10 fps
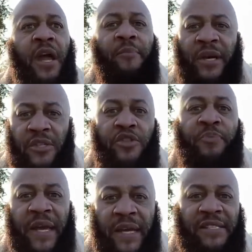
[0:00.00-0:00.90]
because you're
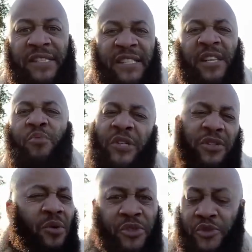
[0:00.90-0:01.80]
being consistent with
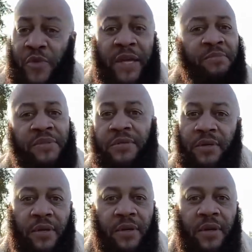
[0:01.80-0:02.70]
your dreams.
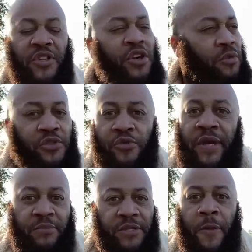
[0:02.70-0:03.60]
Your
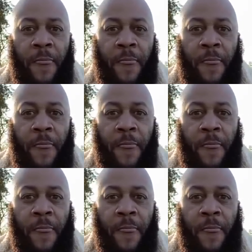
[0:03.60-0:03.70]
dreams.